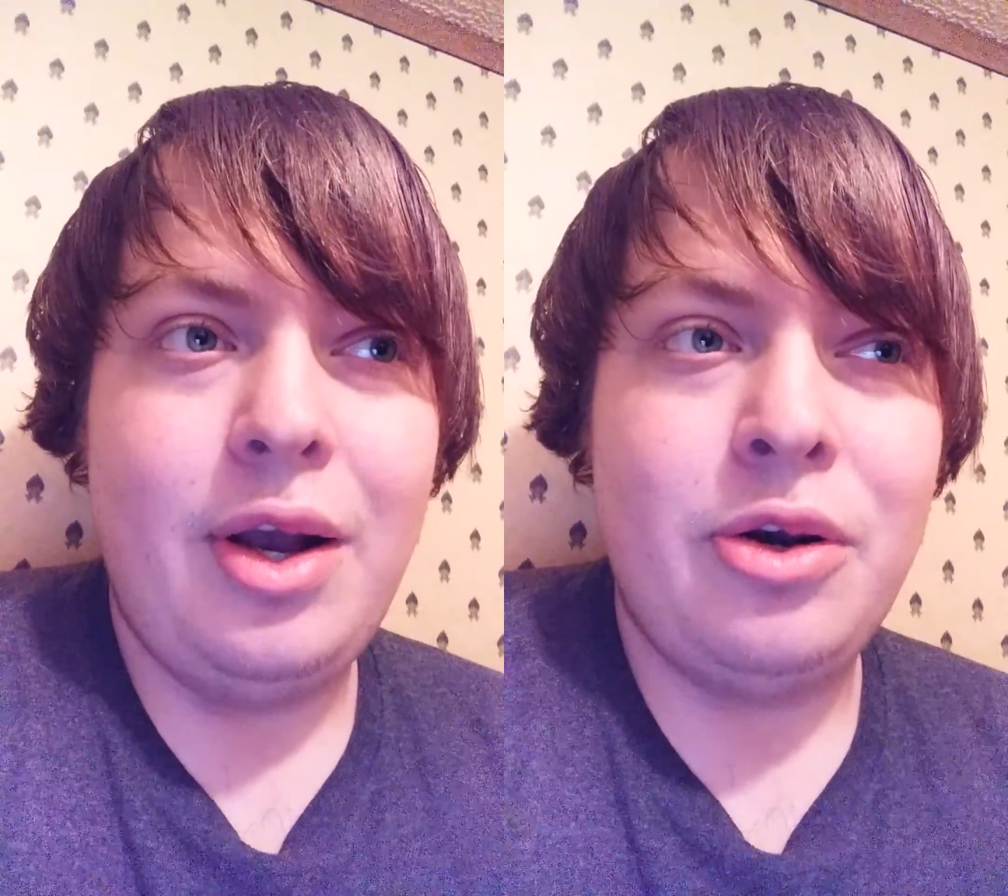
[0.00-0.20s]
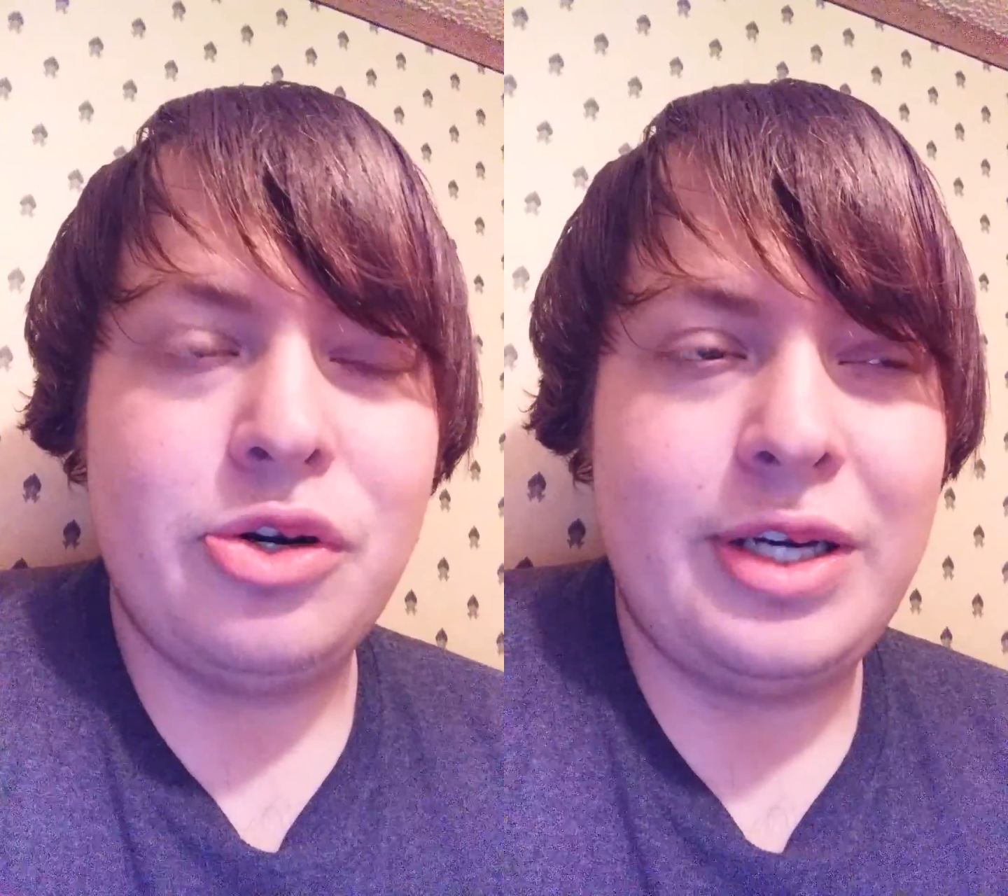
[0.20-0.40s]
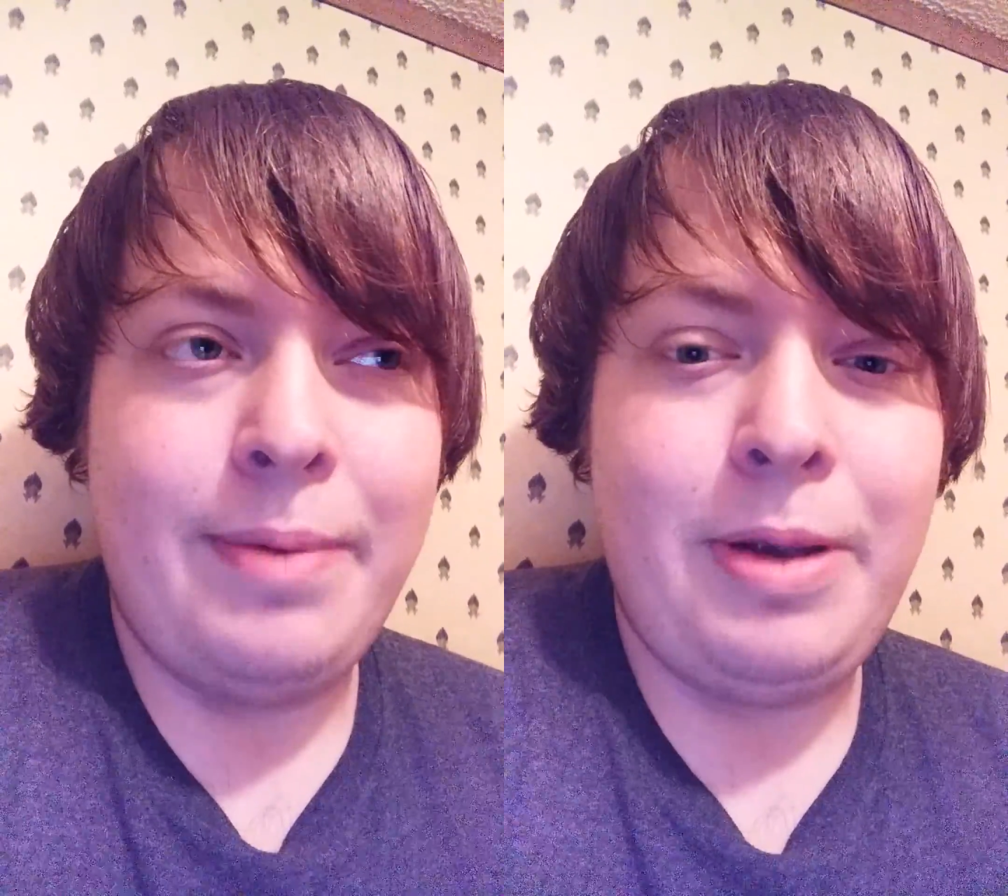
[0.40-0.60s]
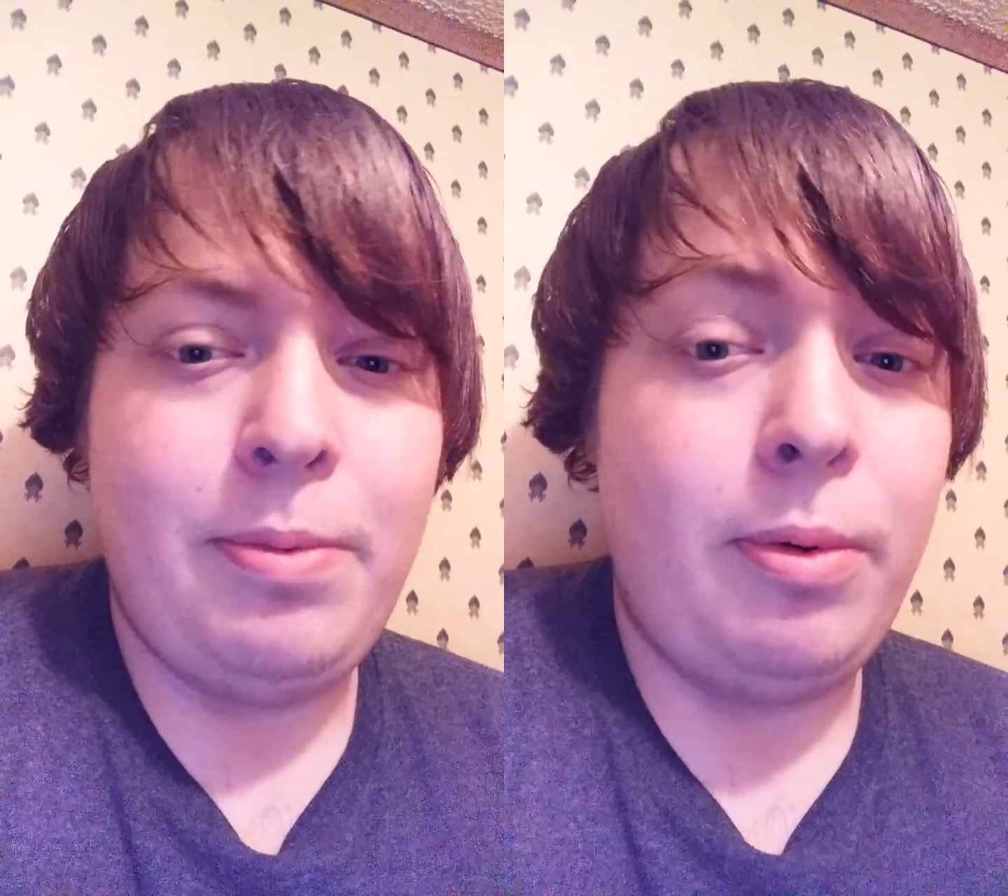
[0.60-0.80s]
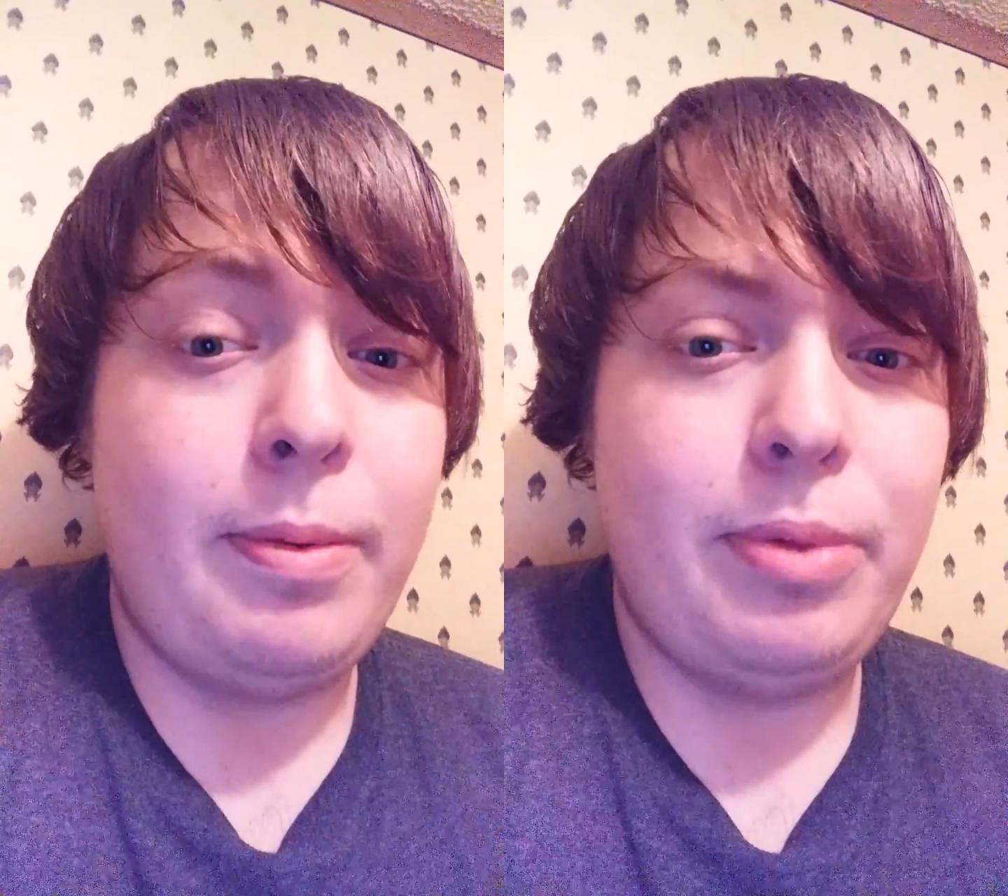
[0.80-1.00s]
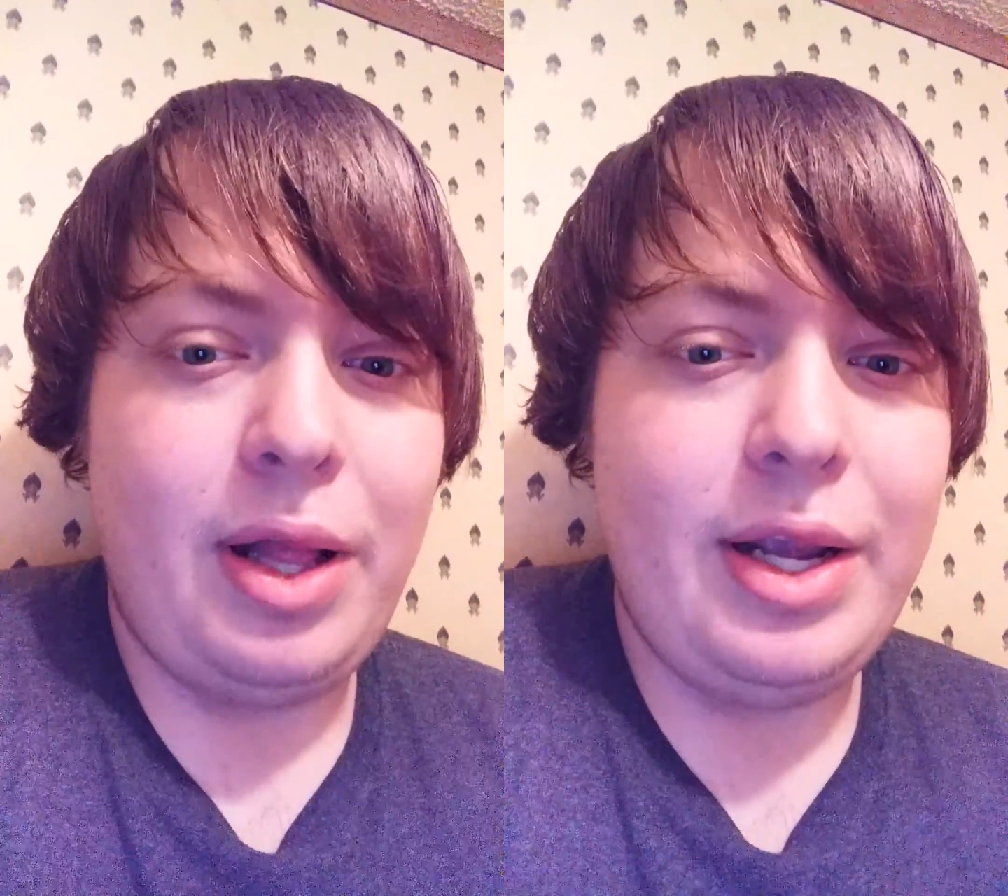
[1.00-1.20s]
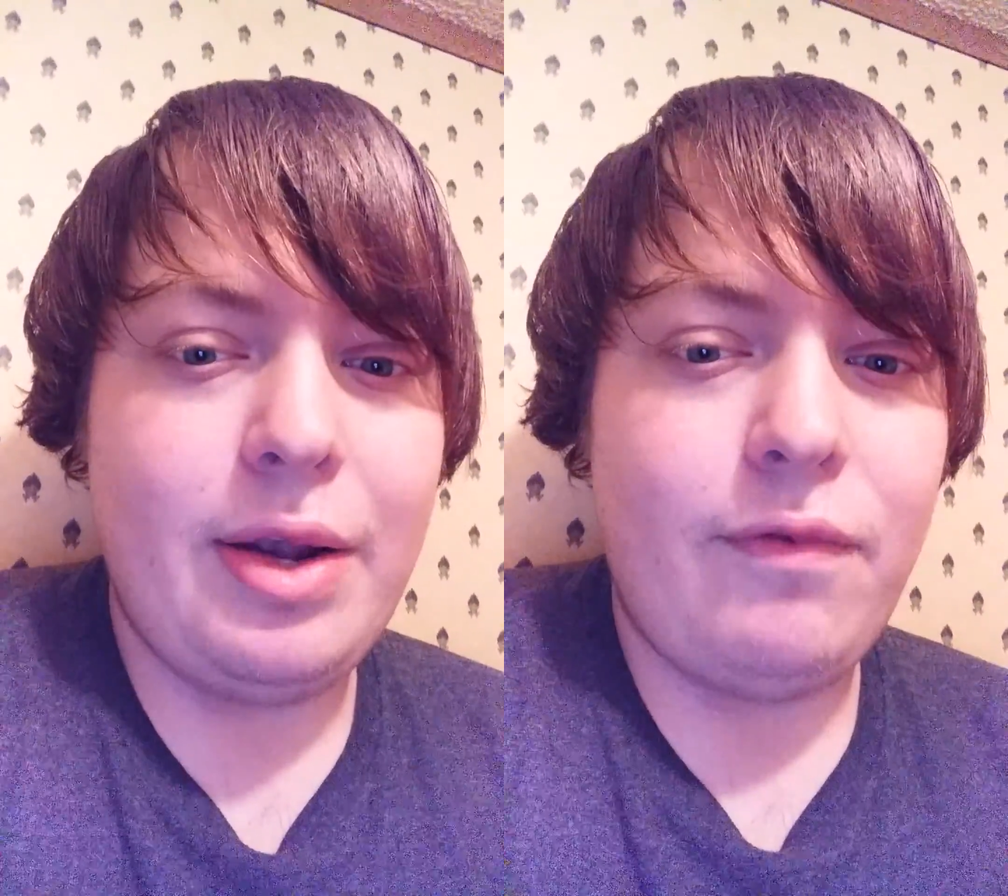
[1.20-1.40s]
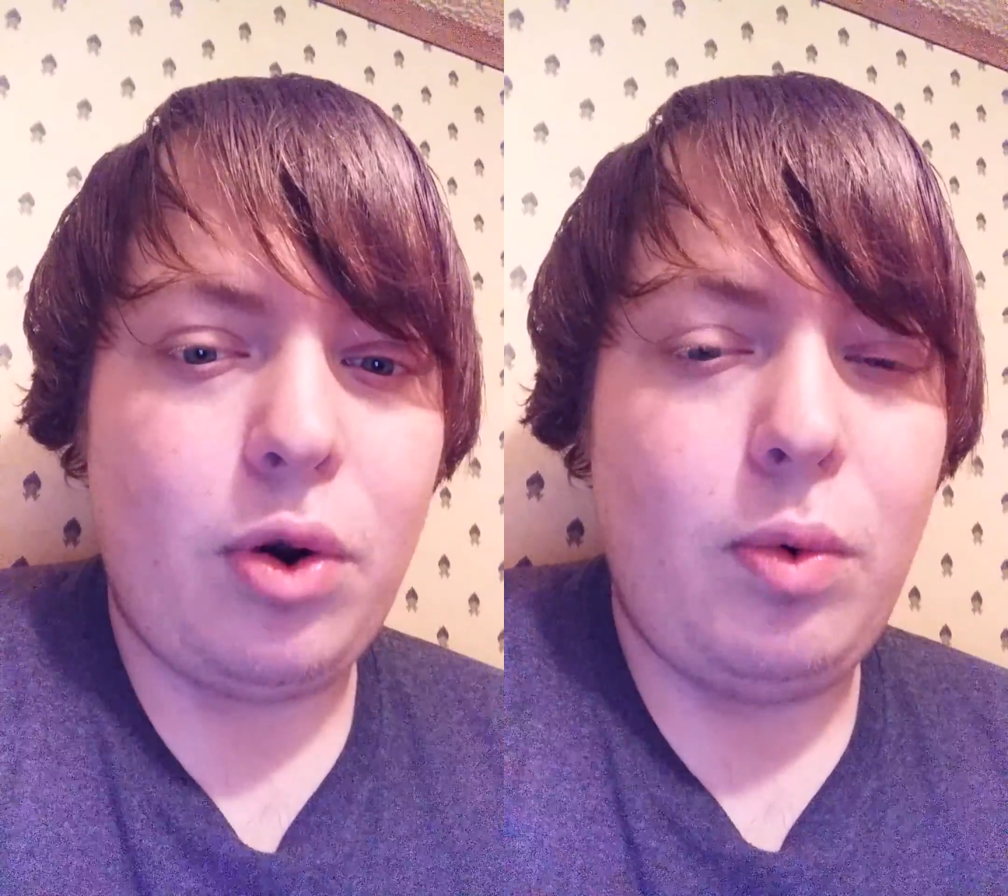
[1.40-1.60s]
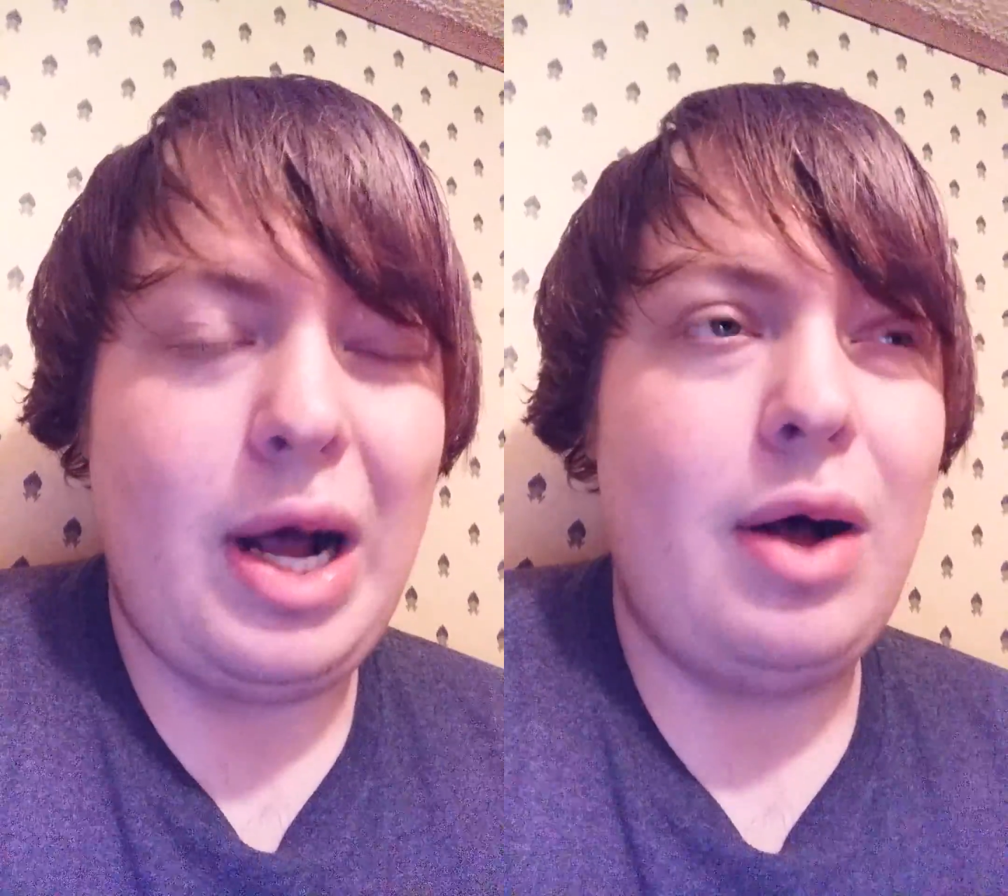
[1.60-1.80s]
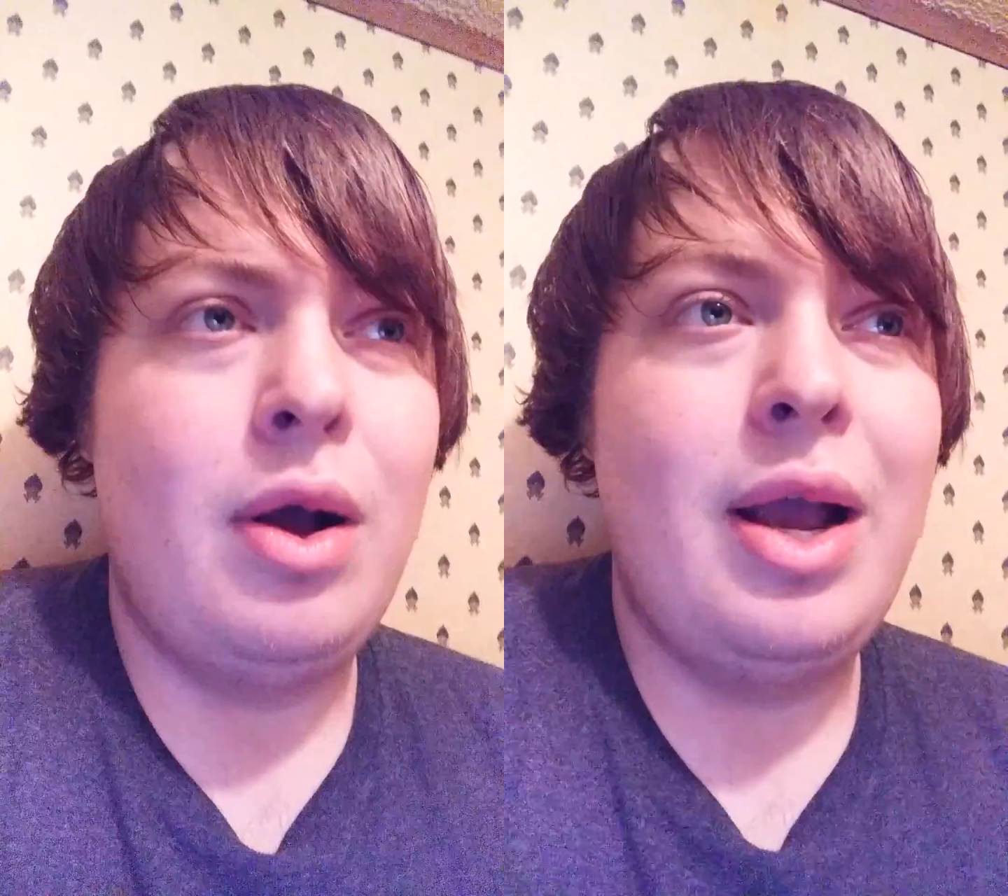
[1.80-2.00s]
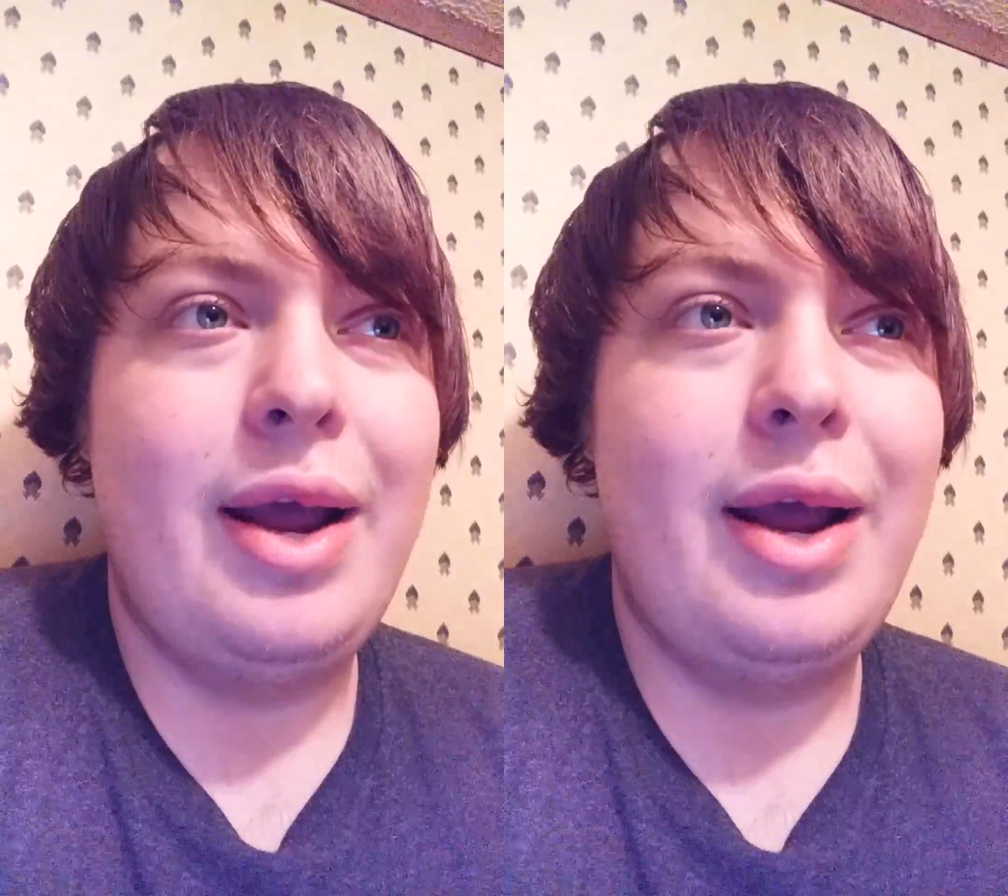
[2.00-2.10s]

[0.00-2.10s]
I understand people have been playing it for a while,